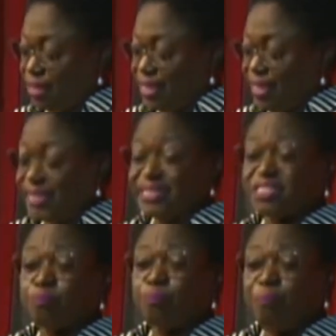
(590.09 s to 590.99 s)
It is
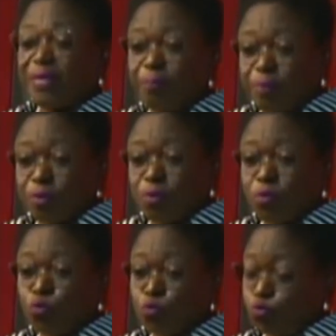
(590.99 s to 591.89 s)
people who
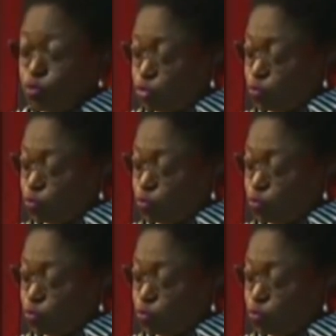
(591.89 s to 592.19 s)
do so.